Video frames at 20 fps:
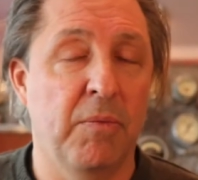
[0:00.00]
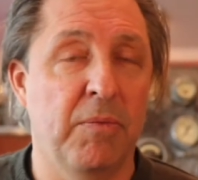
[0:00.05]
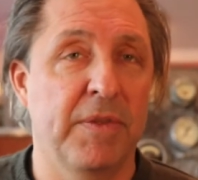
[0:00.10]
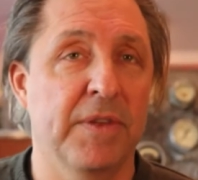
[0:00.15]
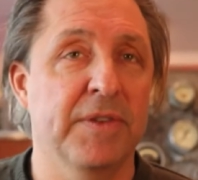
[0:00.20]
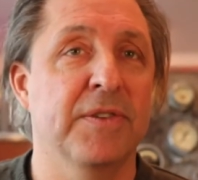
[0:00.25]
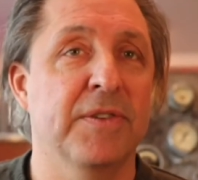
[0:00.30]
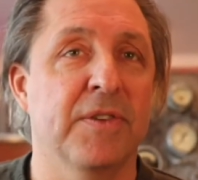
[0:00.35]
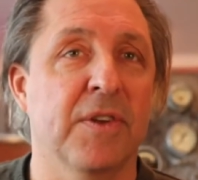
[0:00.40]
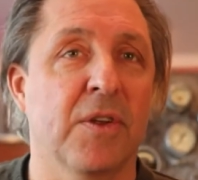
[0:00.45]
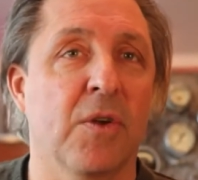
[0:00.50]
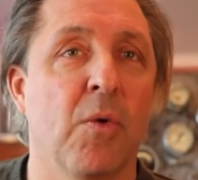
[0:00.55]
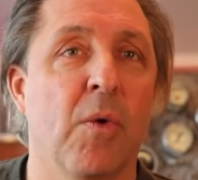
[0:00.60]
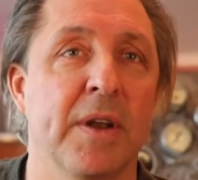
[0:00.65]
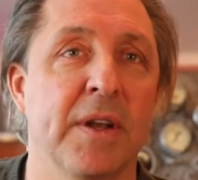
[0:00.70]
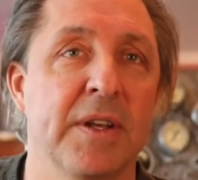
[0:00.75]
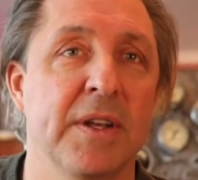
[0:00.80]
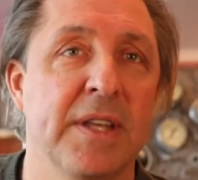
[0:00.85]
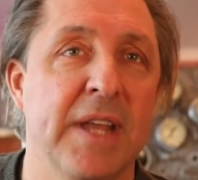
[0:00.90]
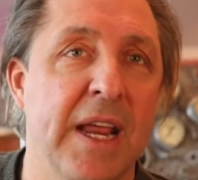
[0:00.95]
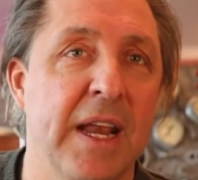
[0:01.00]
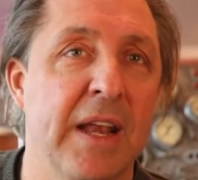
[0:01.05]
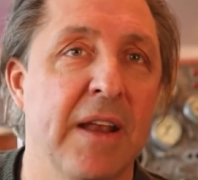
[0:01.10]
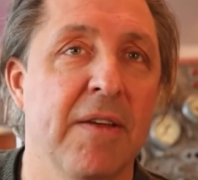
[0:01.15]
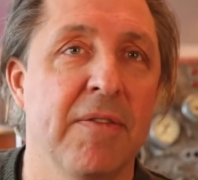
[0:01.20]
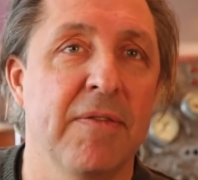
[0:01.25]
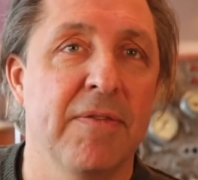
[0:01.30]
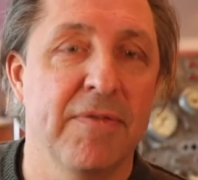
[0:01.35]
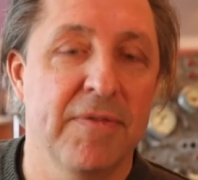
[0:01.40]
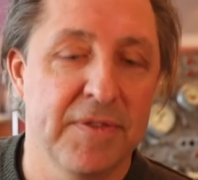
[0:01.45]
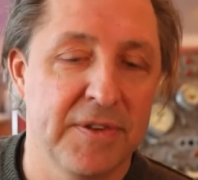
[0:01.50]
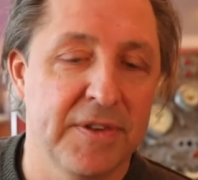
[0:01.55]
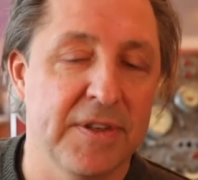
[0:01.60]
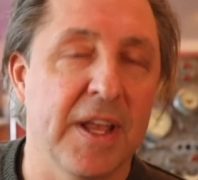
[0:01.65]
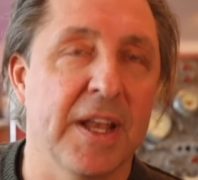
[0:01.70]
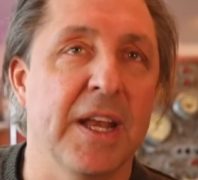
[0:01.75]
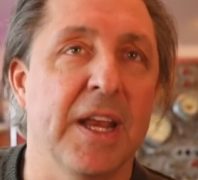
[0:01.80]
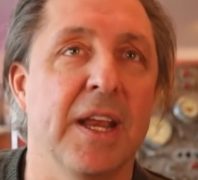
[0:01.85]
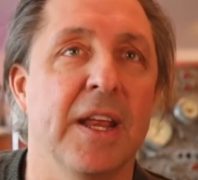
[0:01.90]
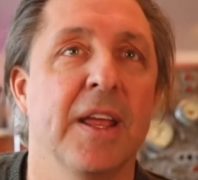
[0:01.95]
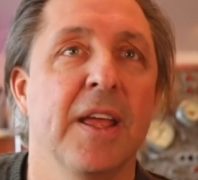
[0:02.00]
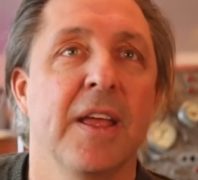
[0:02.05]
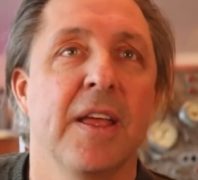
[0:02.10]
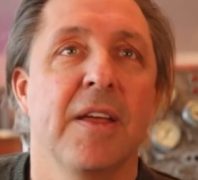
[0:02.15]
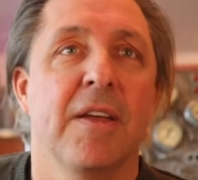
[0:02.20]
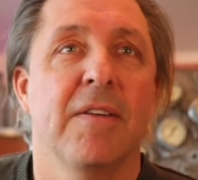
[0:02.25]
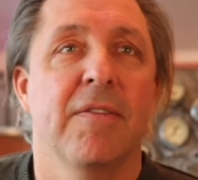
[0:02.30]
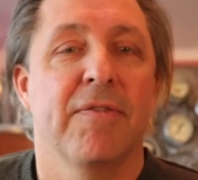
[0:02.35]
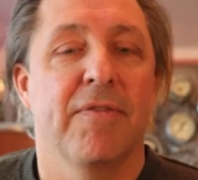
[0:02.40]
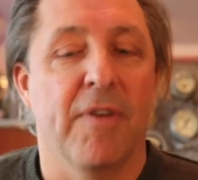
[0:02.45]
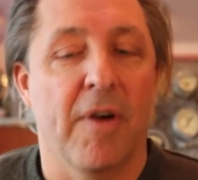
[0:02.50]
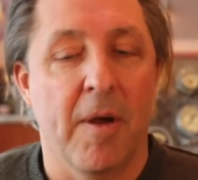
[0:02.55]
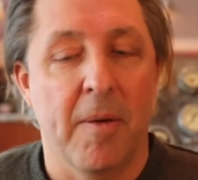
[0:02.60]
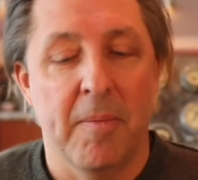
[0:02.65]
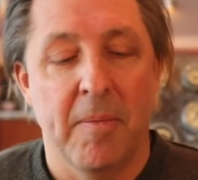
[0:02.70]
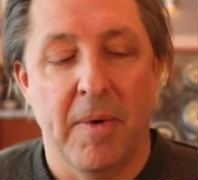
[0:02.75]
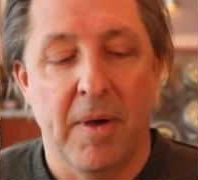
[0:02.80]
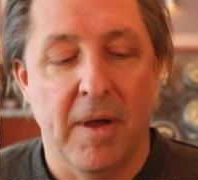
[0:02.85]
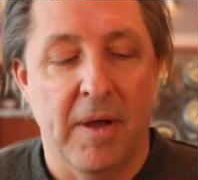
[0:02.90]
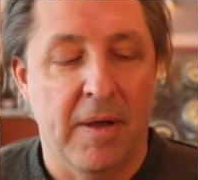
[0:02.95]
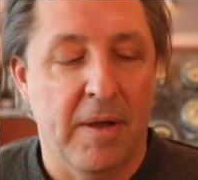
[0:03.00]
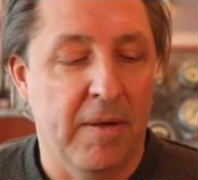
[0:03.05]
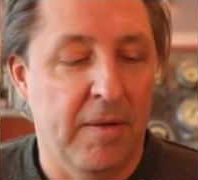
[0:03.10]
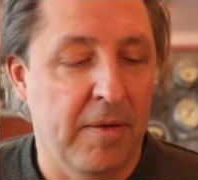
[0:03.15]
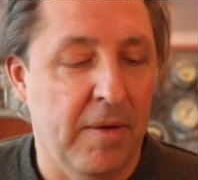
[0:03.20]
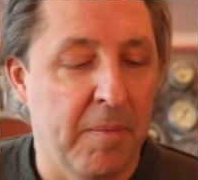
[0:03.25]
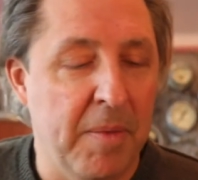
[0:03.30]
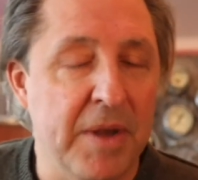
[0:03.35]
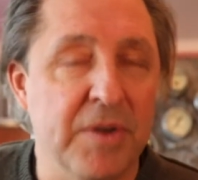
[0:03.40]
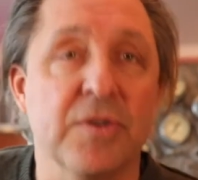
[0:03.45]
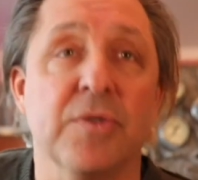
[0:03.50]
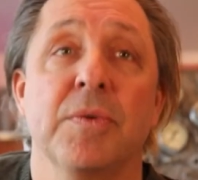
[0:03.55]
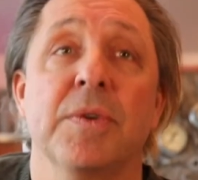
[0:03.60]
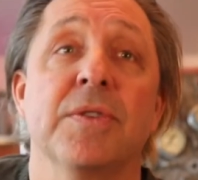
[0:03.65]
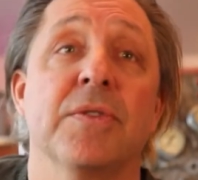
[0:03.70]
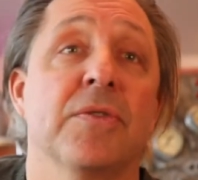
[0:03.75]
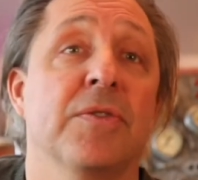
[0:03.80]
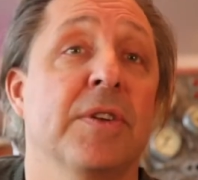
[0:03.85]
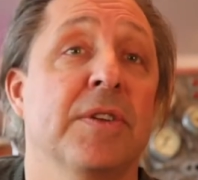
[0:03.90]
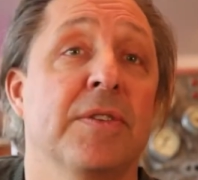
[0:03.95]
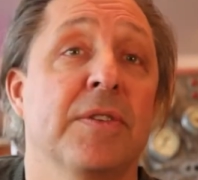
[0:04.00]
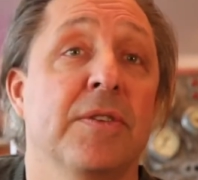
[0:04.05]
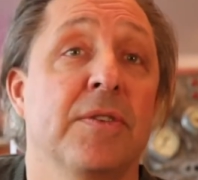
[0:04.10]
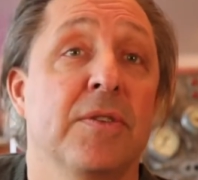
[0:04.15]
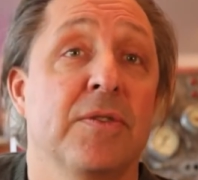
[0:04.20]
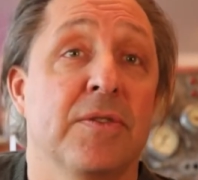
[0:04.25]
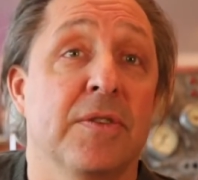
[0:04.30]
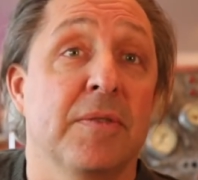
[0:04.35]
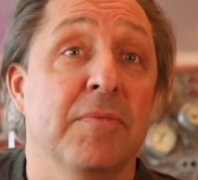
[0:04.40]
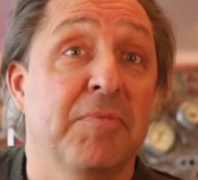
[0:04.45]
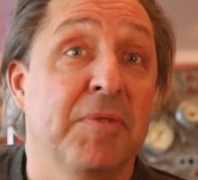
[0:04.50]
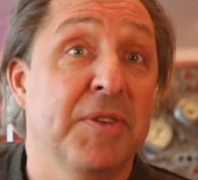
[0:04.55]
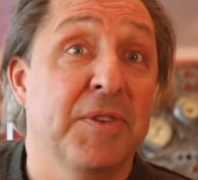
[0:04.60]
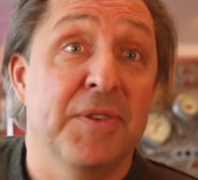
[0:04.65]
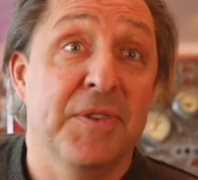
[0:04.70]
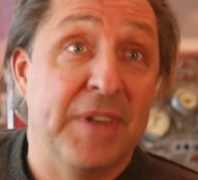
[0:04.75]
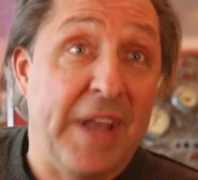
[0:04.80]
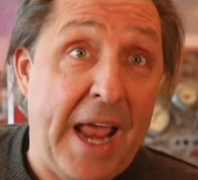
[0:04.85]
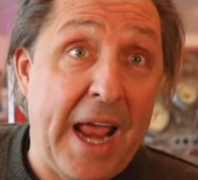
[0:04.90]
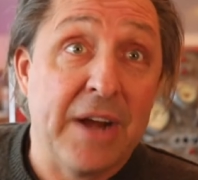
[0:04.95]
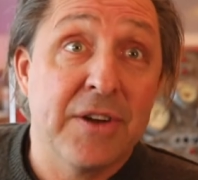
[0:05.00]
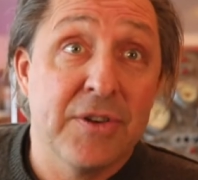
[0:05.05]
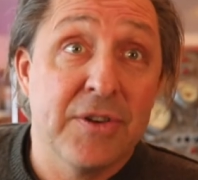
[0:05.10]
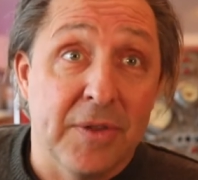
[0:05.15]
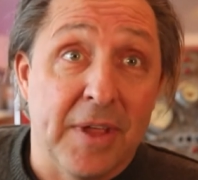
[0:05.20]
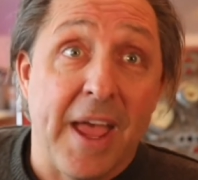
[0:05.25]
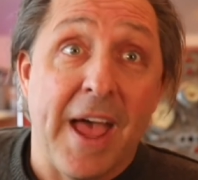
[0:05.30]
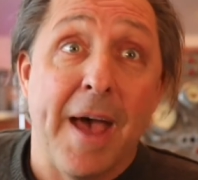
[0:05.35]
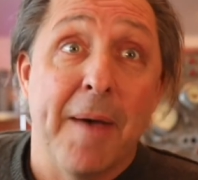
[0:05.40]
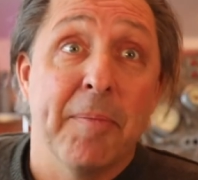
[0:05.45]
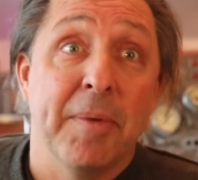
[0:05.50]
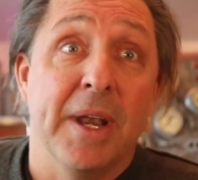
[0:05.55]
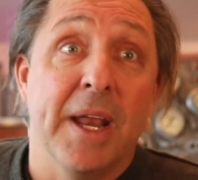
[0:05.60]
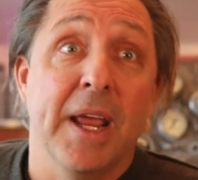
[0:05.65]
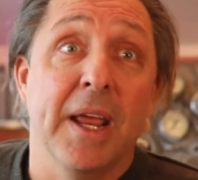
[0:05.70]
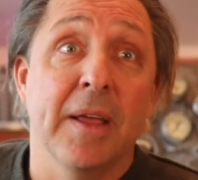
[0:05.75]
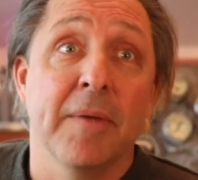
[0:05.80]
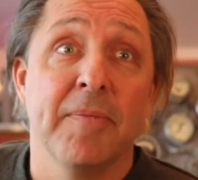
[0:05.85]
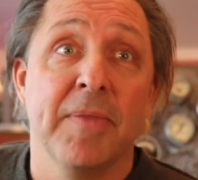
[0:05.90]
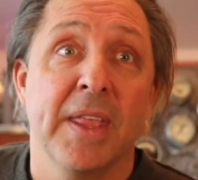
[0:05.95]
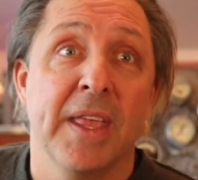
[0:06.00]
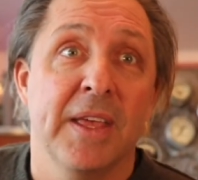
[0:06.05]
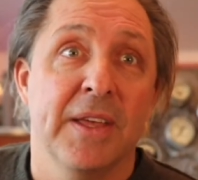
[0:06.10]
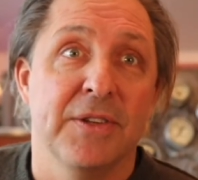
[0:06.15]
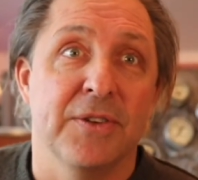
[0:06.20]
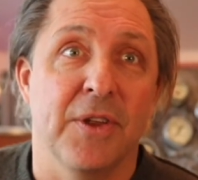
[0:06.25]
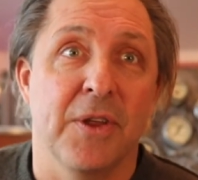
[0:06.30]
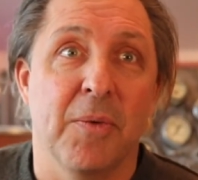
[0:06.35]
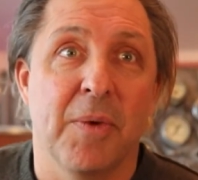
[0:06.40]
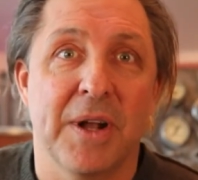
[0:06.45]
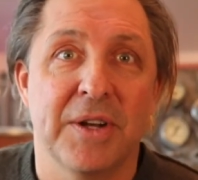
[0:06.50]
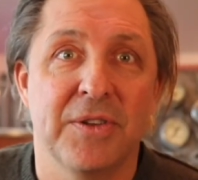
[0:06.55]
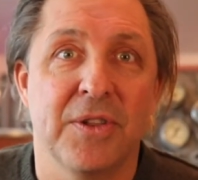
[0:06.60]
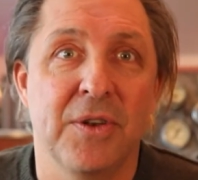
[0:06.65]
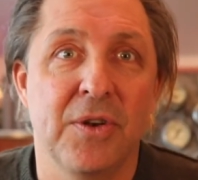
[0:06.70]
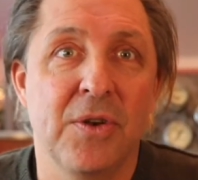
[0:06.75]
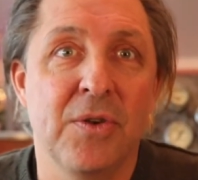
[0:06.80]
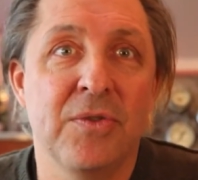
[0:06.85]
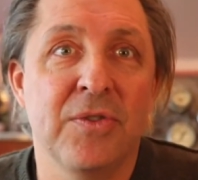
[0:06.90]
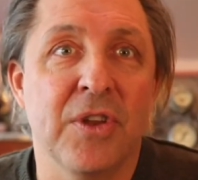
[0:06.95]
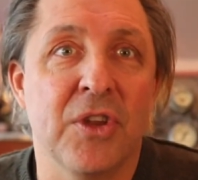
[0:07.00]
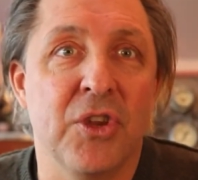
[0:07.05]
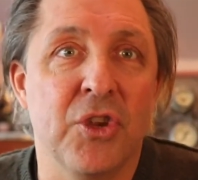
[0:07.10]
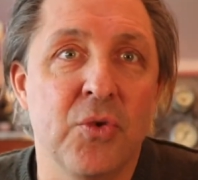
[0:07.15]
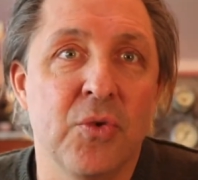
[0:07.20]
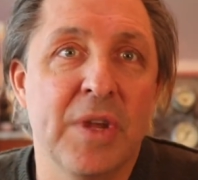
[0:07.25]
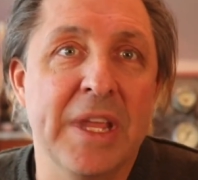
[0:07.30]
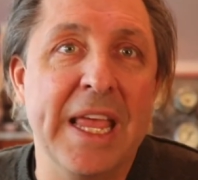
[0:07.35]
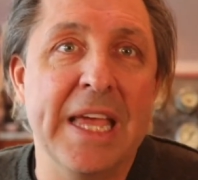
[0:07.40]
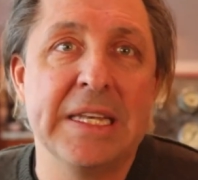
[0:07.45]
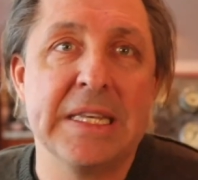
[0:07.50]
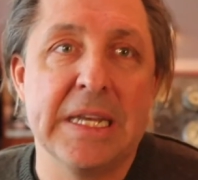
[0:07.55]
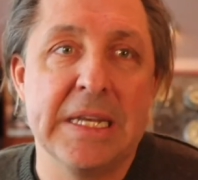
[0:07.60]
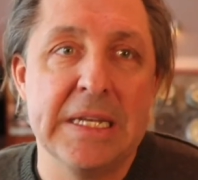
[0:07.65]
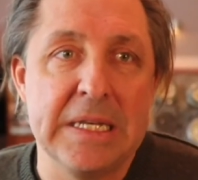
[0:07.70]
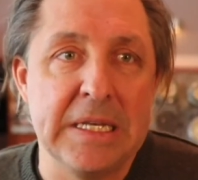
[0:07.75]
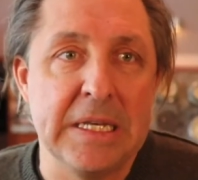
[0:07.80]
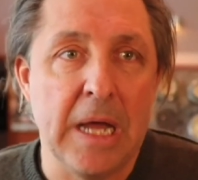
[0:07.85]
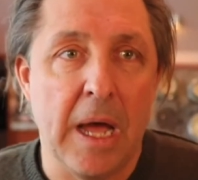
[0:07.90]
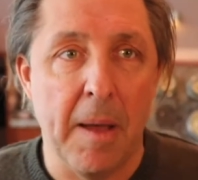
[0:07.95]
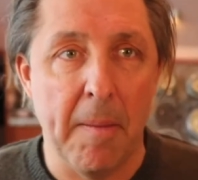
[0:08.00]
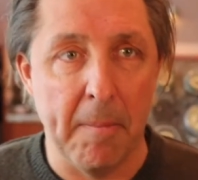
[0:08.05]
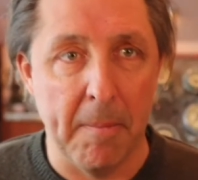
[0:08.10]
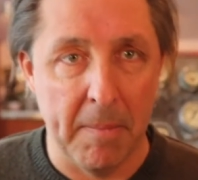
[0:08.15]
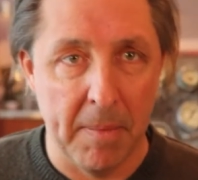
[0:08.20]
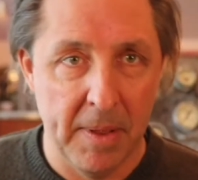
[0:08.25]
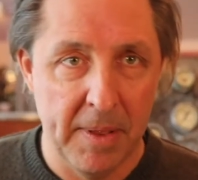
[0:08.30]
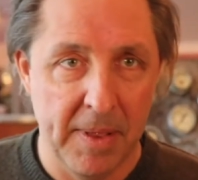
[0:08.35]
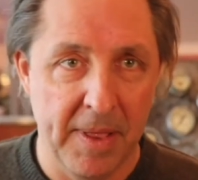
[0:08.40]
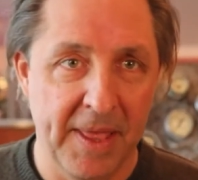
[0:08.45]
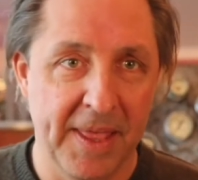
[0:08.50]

this is a quantitative study from a major research institution. This is actually happening. So you watch the news, you get dumb.